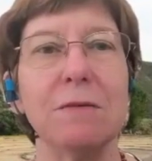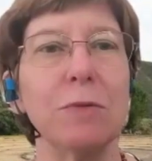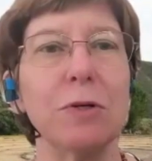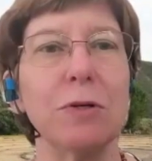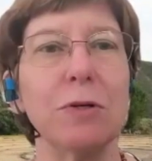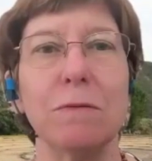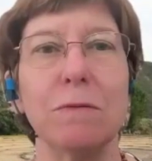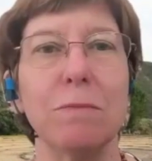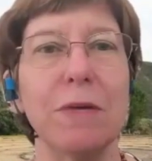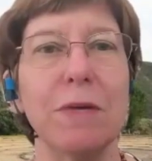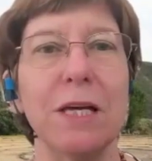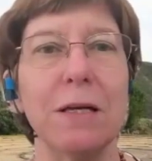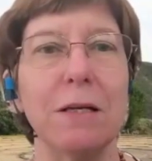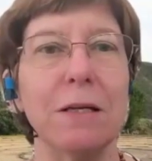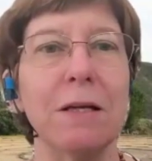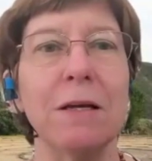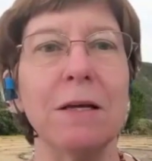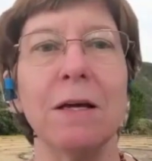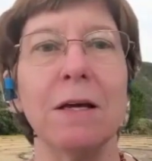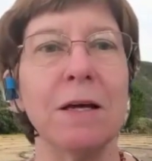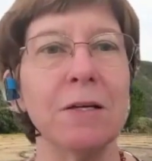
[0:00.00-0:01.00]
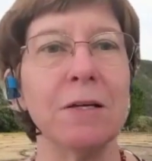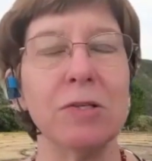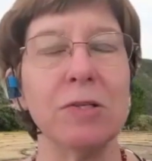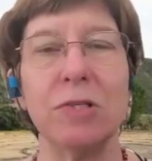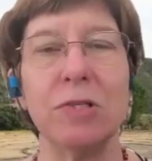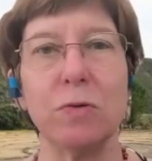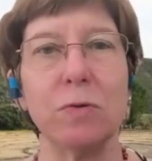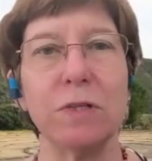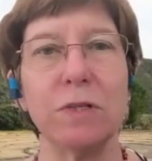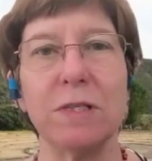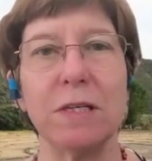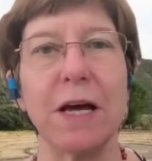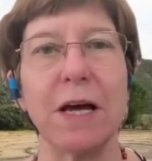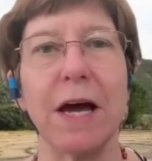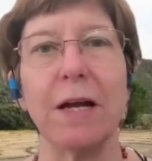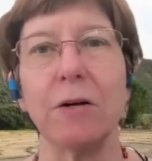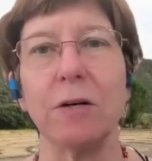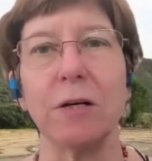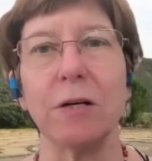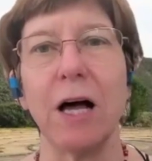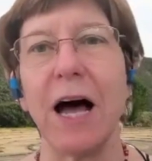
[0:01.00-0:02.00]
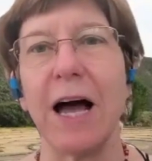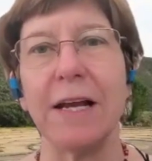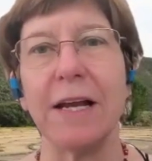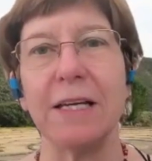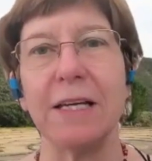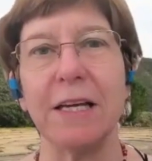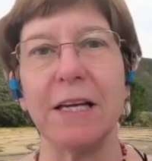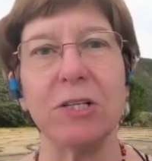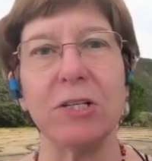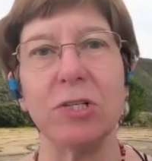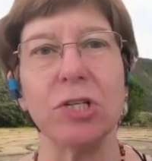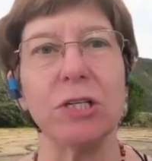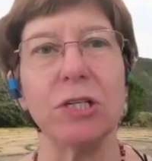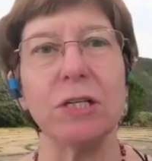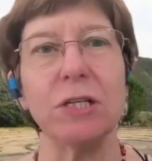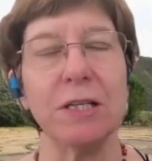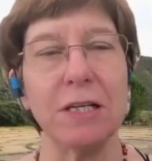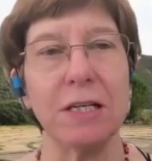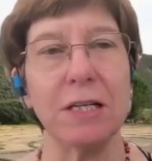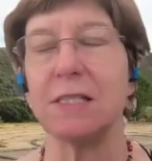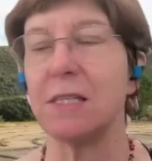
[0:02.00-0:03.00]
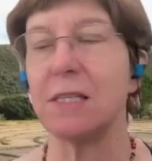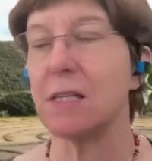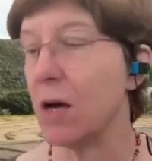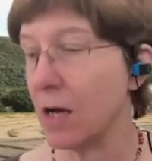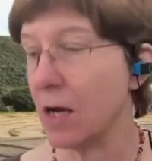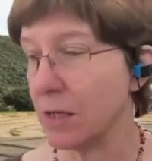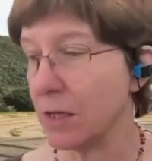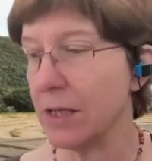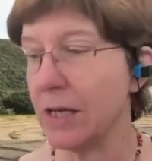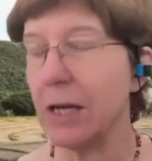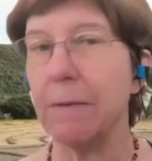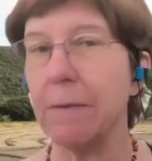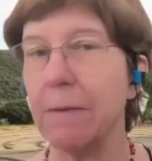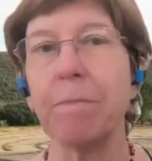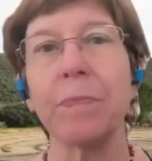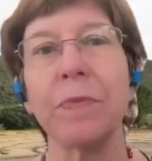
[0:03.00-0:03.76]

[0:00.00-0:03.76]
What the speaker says: could mean suicidal ideation. It's ugly.